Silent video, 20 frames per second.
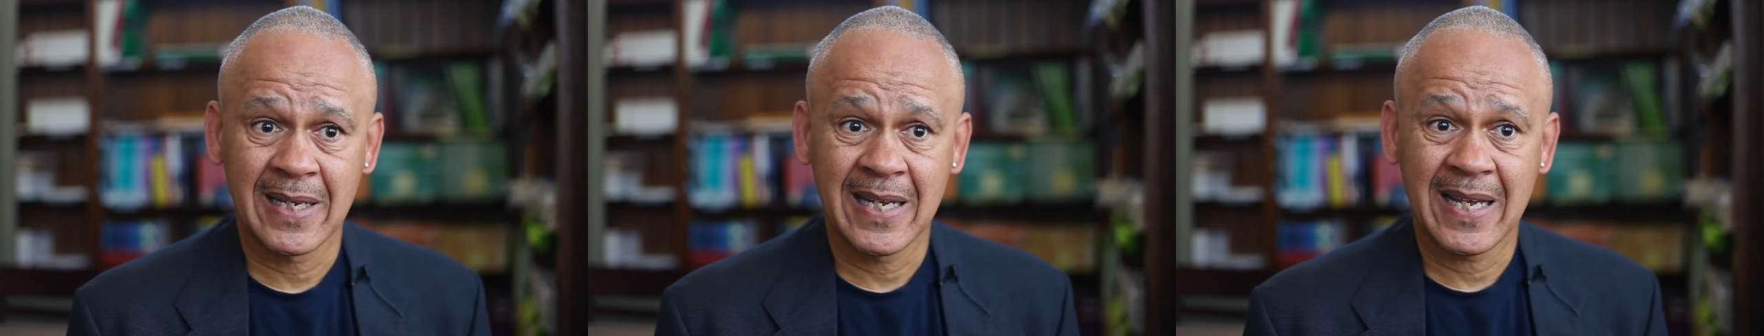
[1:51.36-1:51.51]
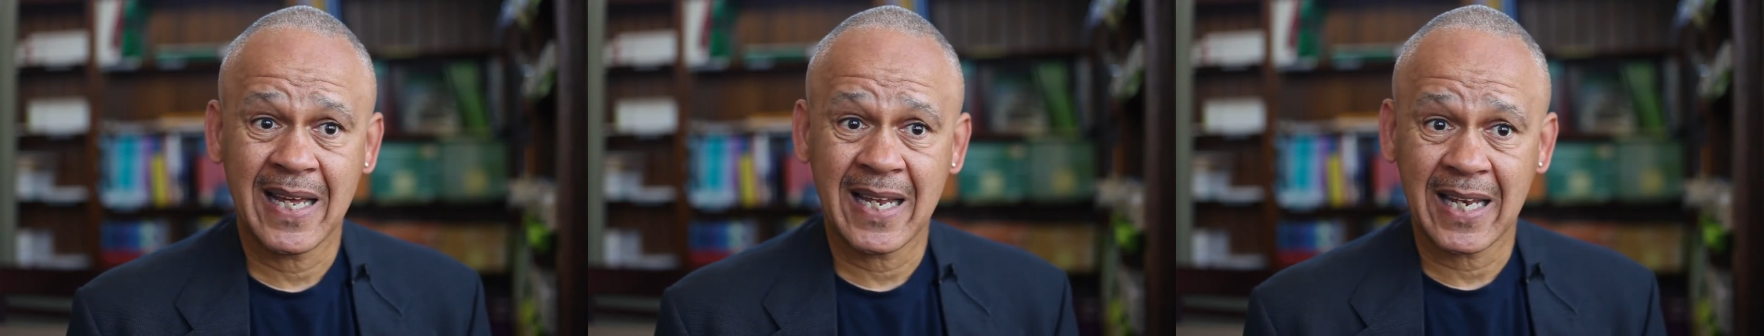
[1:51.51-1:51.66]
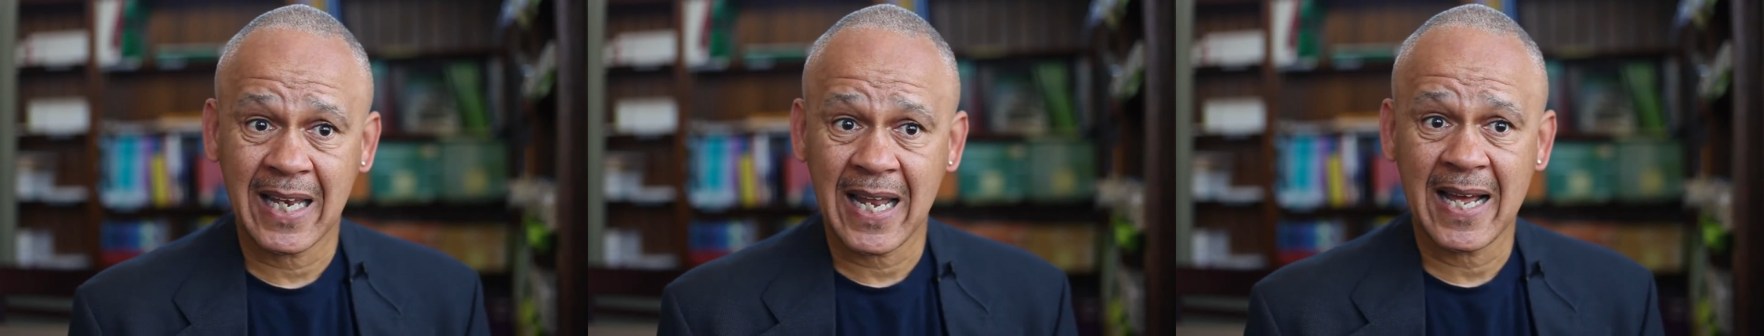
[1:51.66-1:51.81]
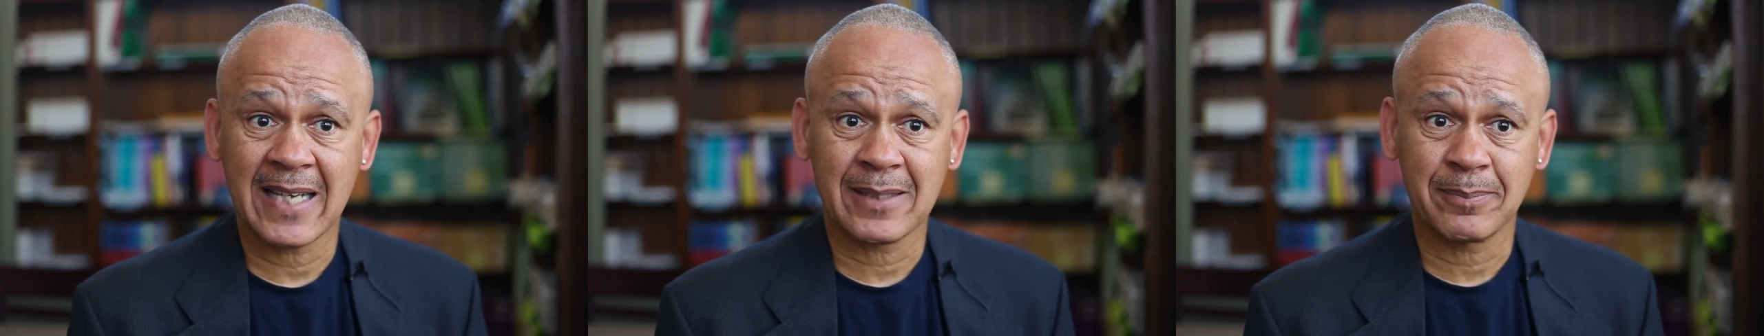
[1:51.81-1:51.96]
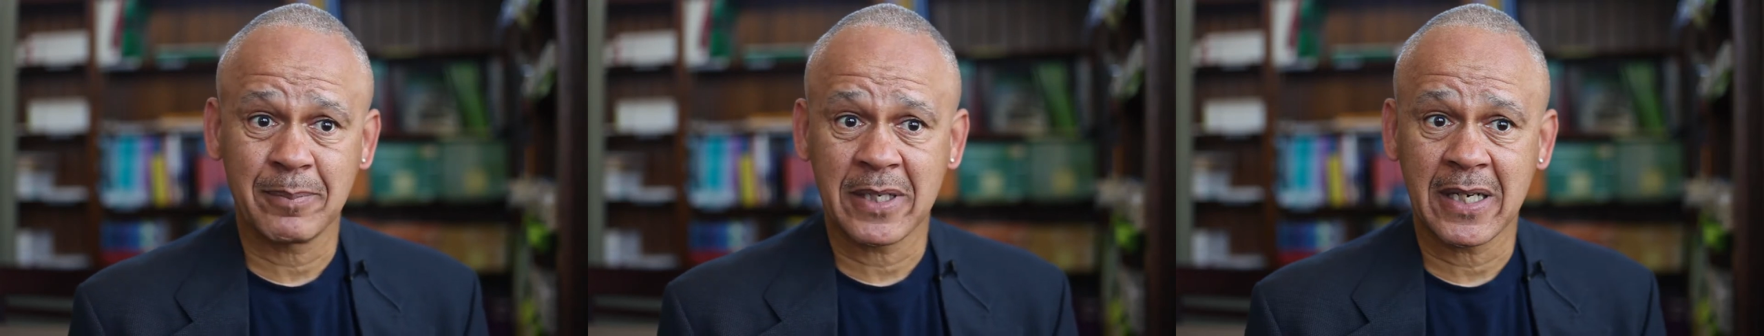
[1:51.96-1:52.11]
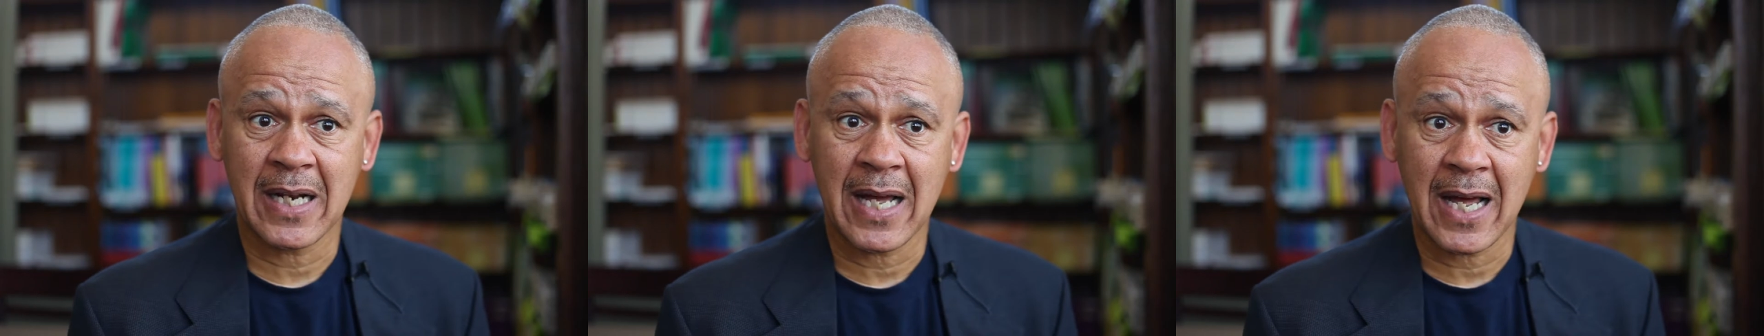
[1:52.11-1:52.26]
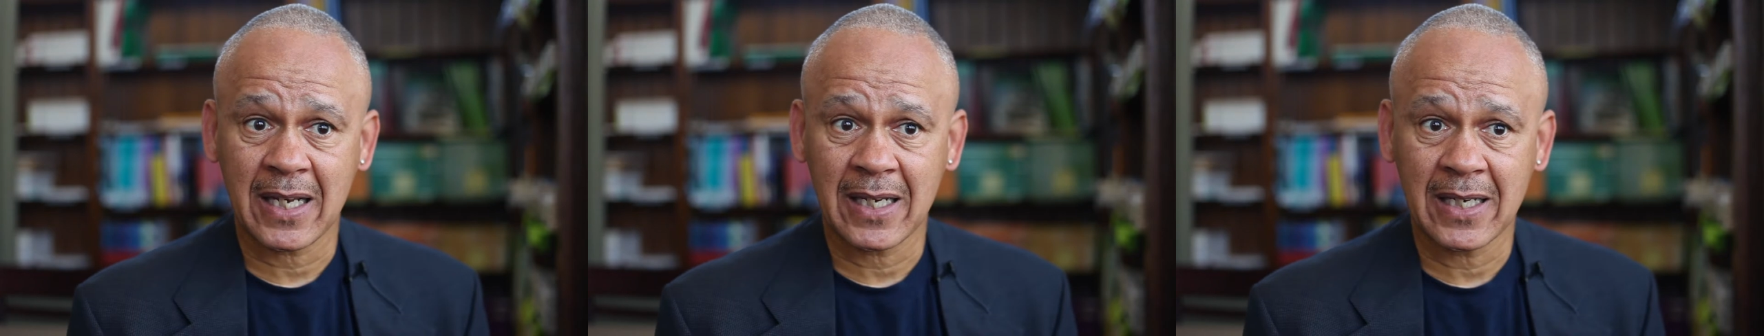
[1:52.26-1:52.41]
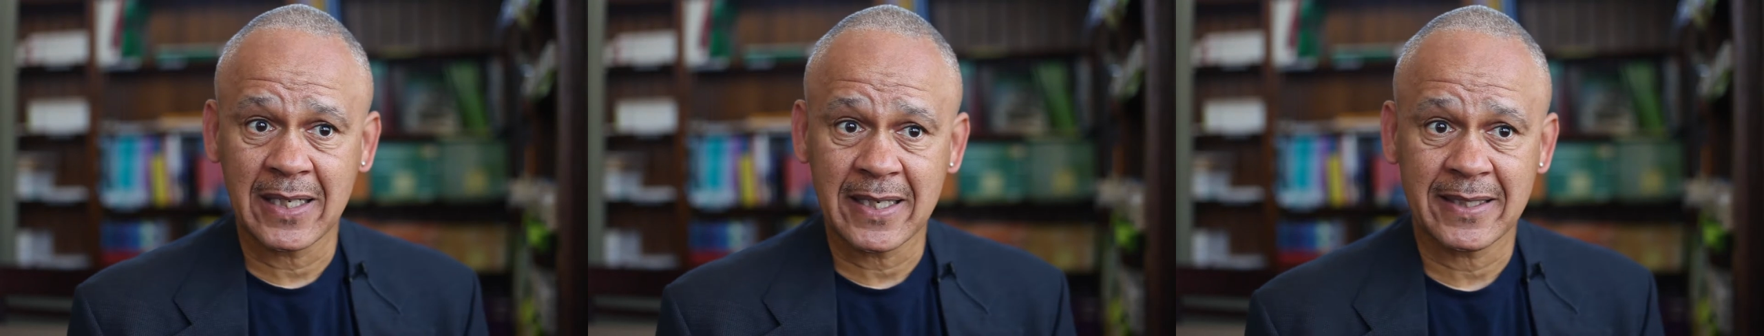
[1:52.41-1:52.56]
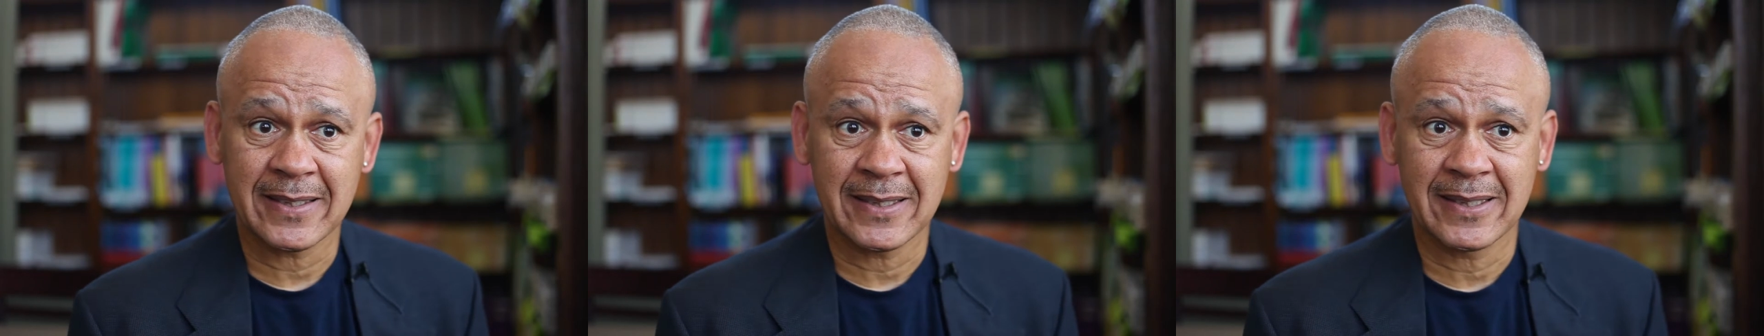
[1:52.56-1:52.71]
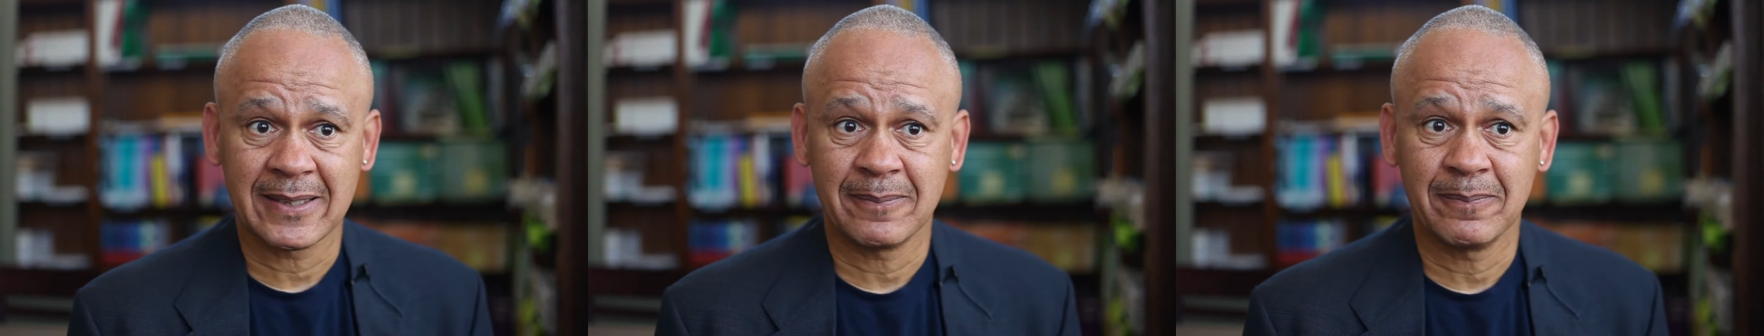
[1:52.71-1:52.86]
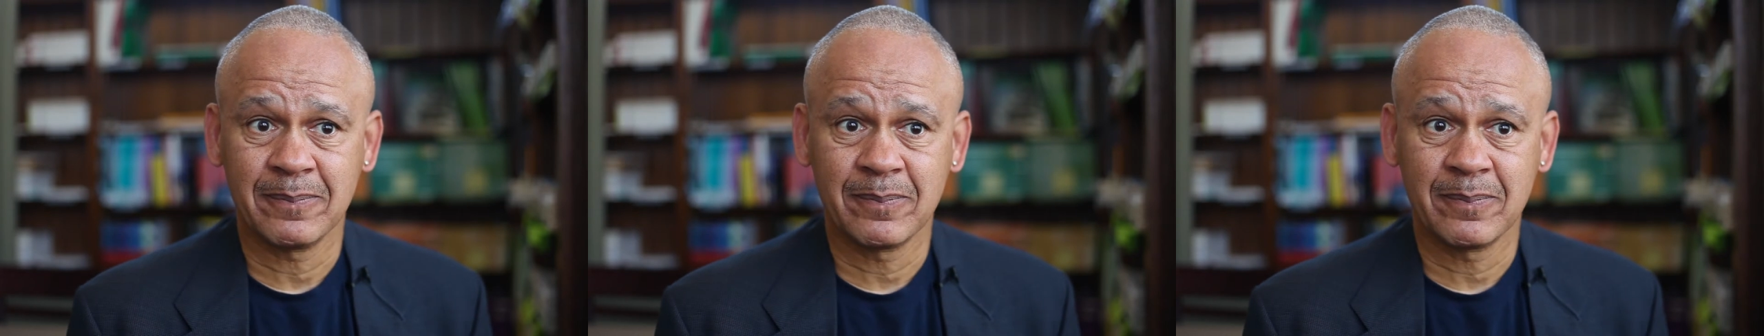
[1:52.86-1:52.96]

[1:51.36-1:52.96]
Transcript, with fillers: And last but not least,